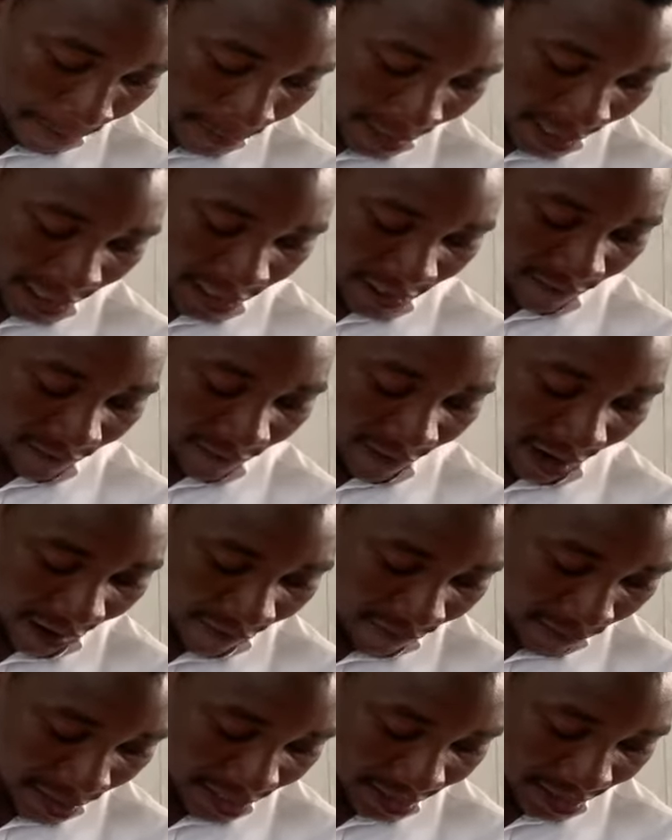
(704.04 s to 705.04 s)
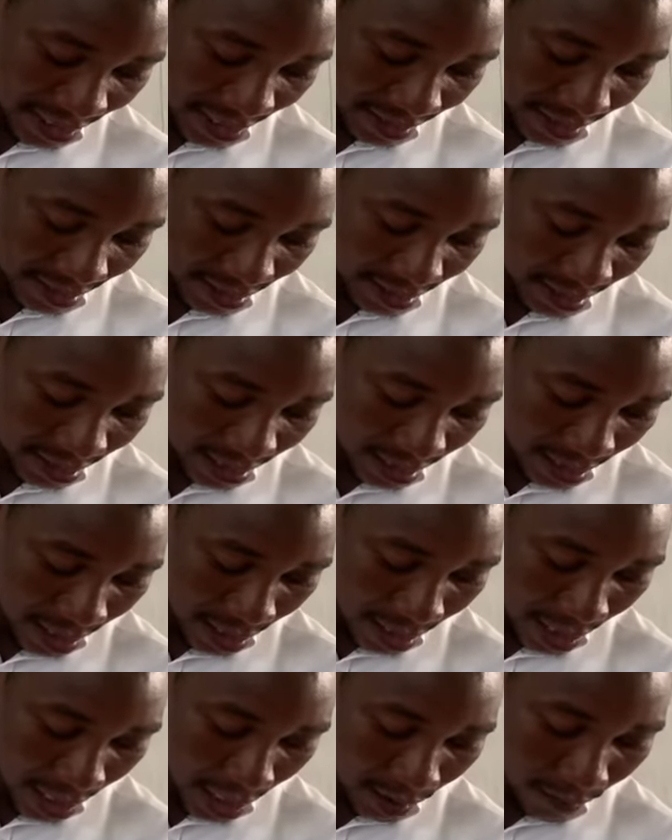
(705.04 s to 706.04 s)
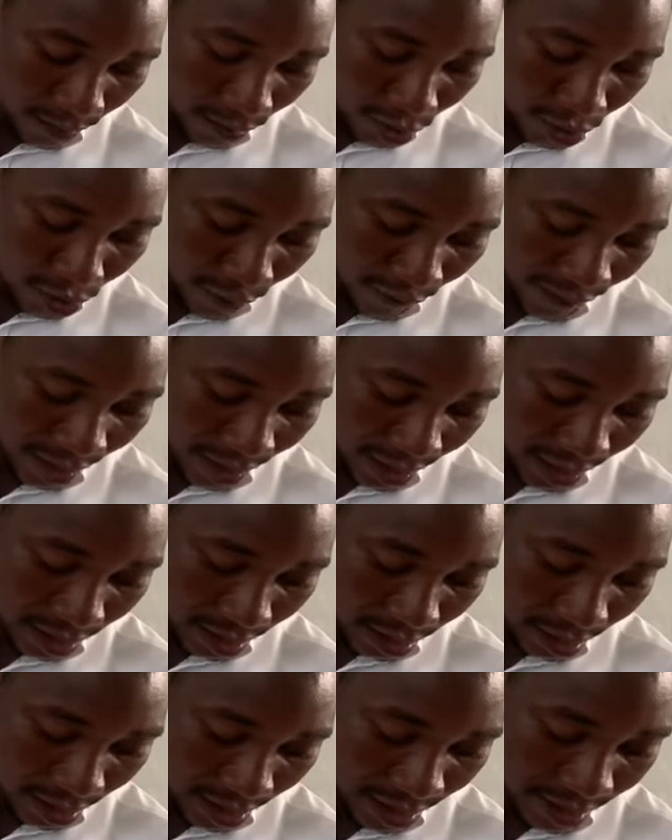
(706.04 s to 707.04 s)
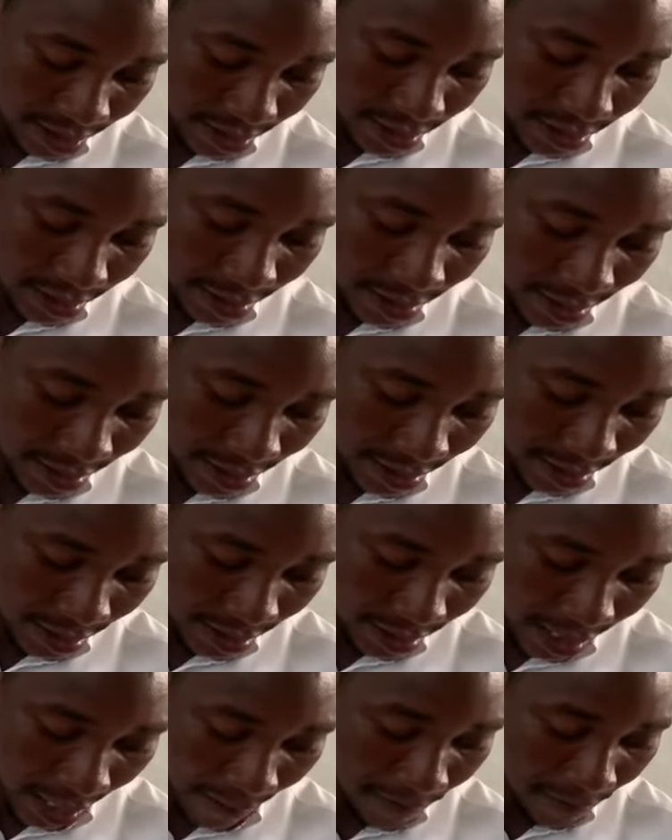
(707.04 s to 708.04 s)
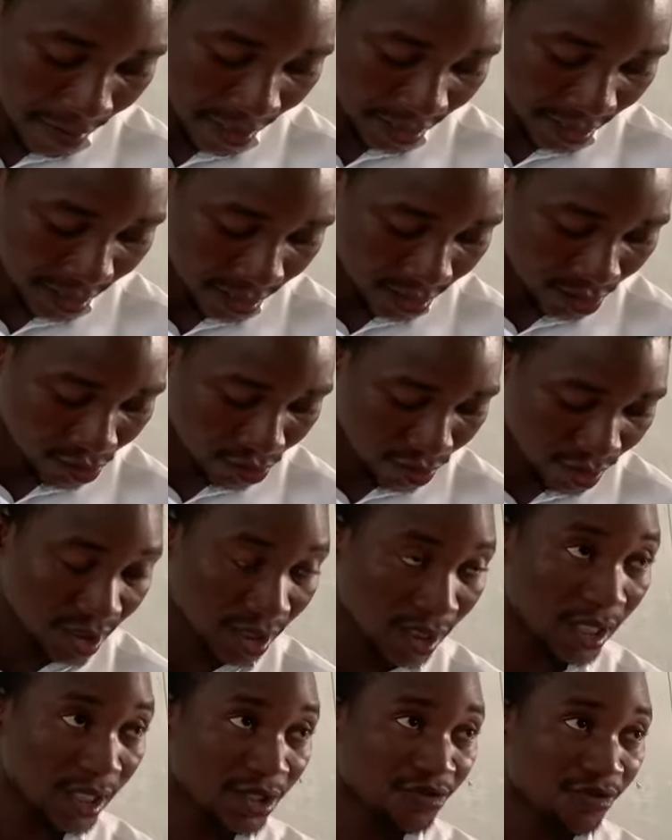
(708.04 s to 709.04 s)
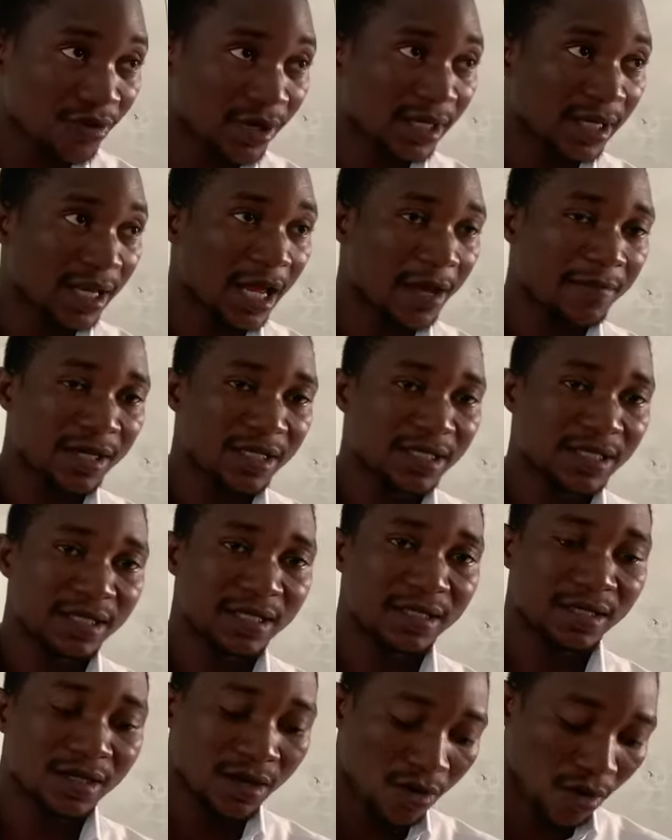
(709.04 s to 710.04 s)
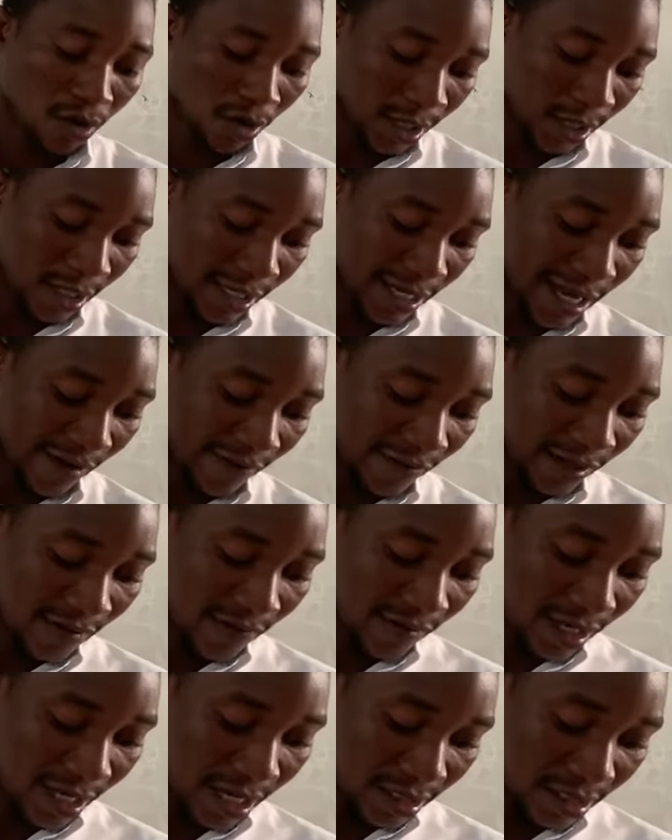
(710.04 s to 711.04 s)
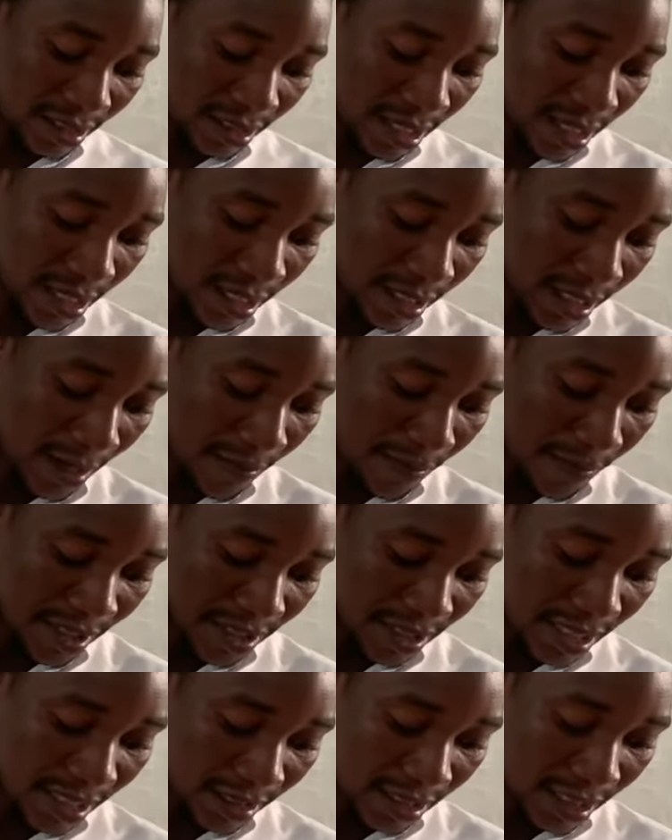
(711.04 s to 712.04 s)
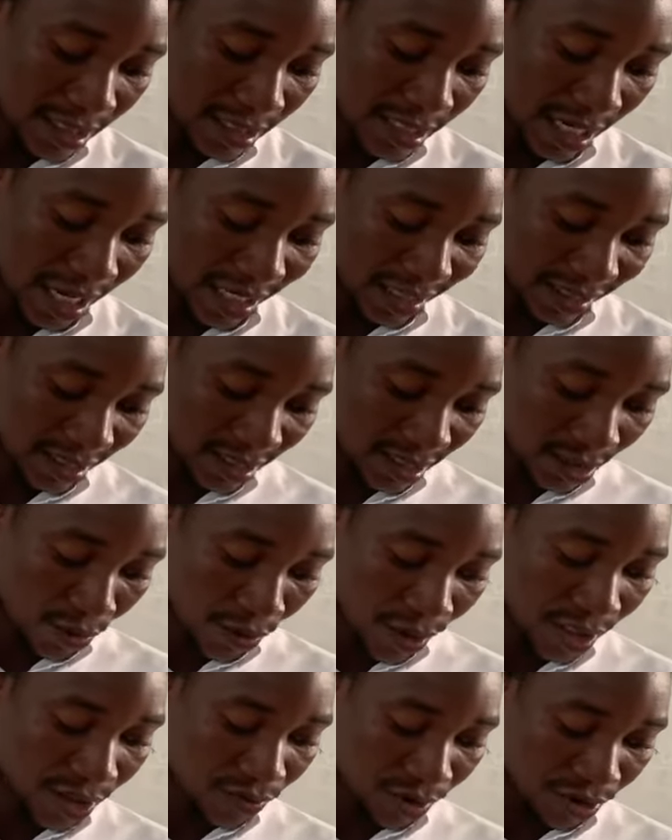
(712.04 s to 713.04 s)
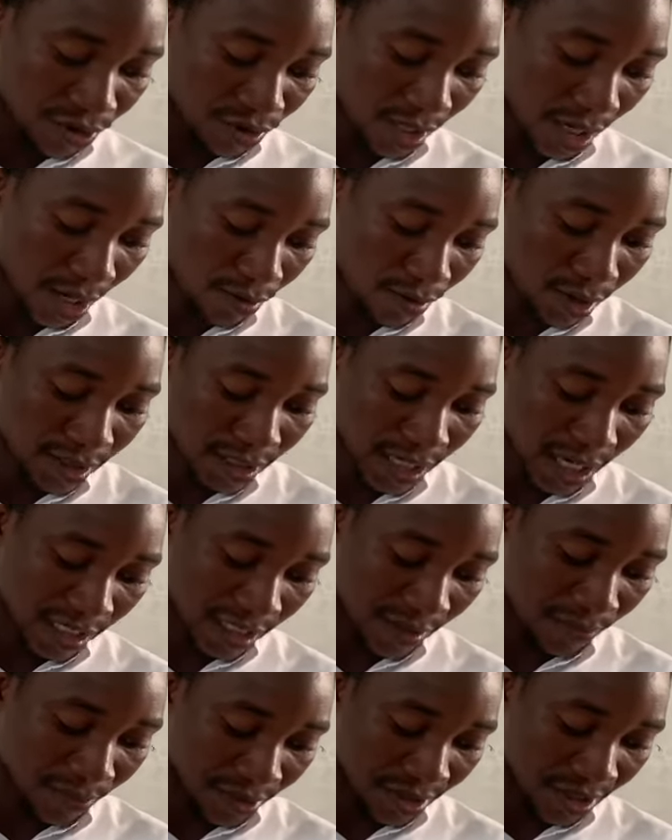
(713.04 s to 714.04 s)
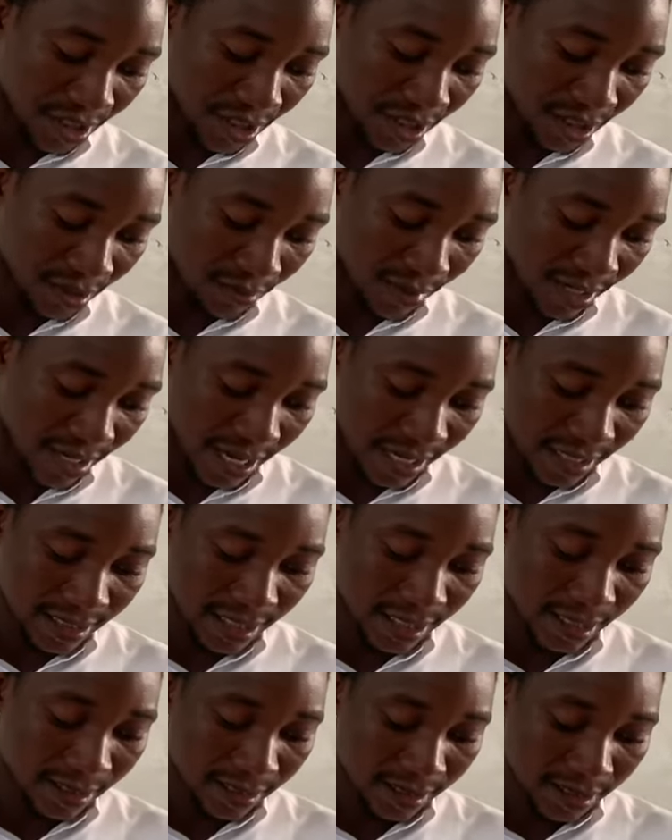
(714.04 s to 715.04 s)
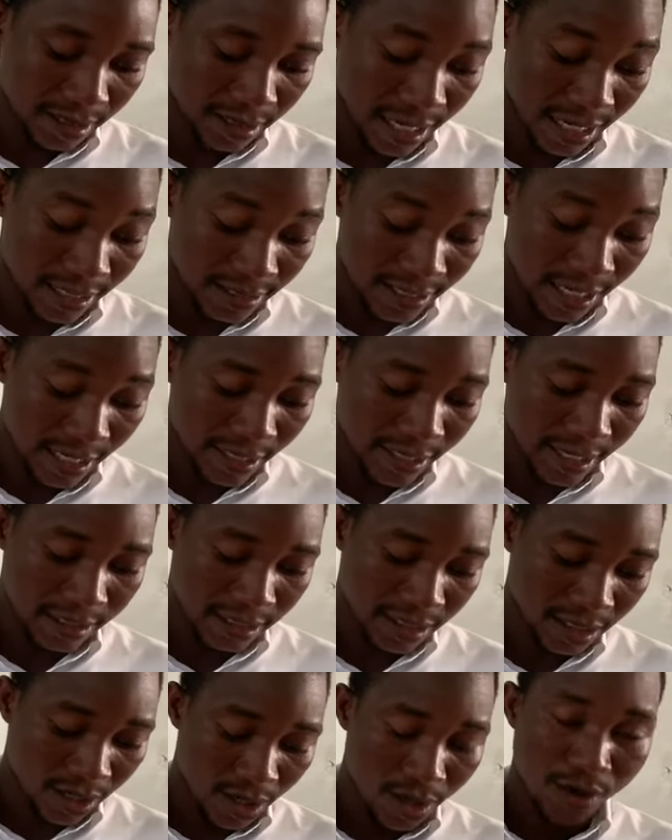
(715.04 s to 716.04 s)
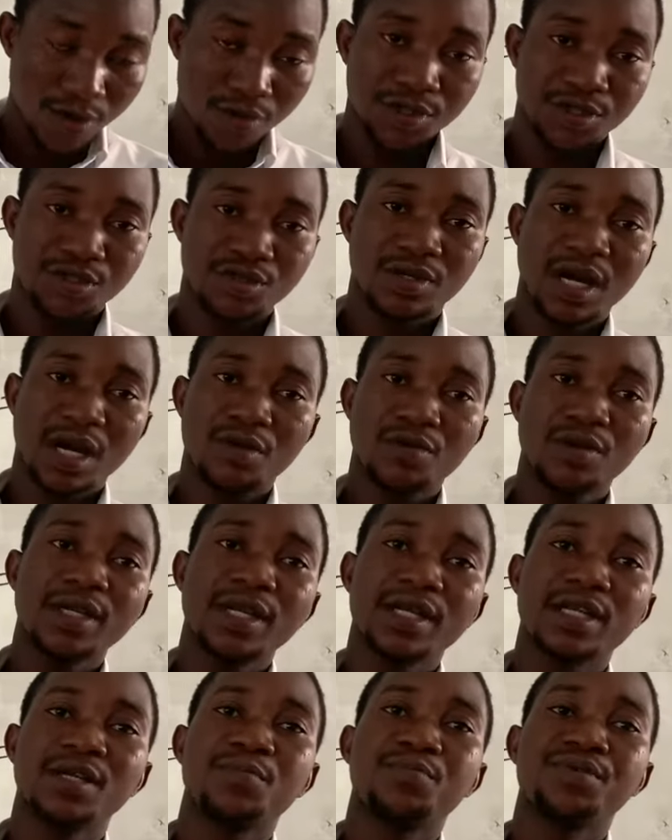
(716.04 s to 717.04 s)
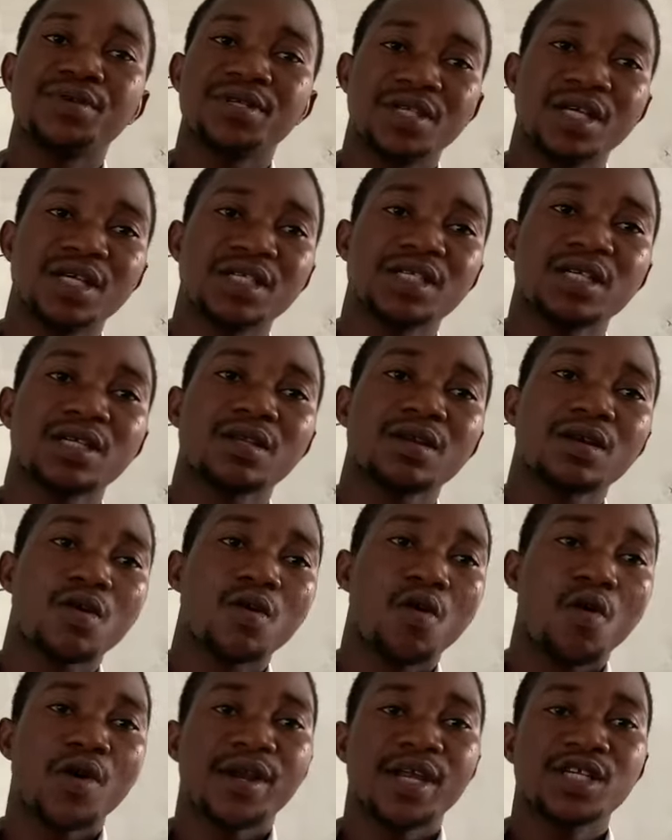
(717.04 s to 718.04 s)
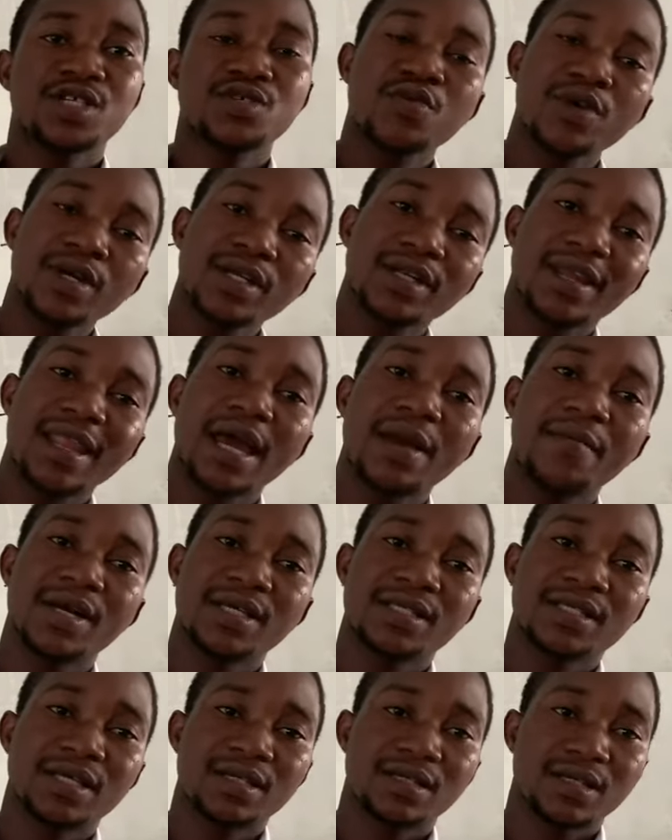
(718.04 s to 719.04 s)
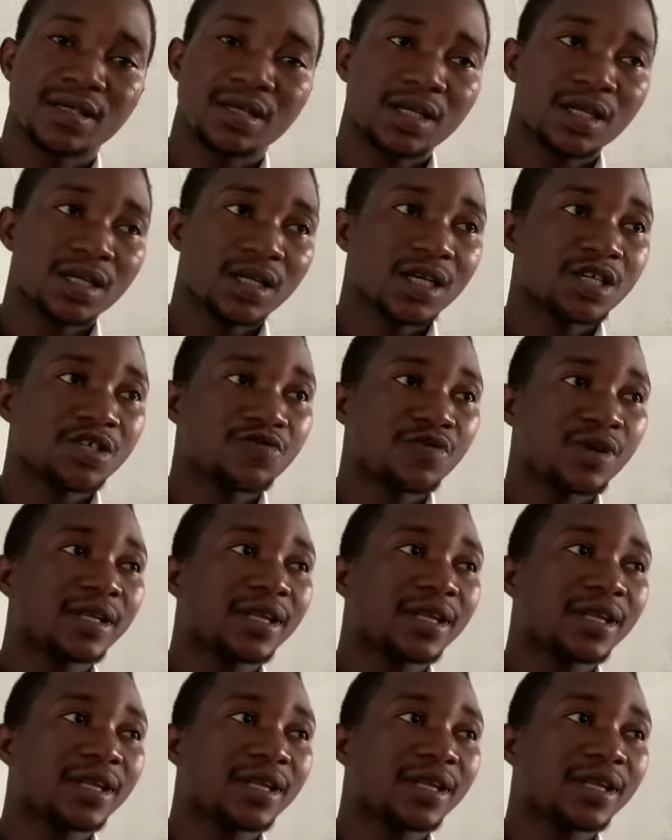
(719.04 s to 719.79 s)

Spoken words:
is 5% and motor vehicle is 10% using a straight line method. Okay, they have given us the percentage at which we should calculate our depreciation, but they are saying that we should calculate the depreciation on a straight line method. The straight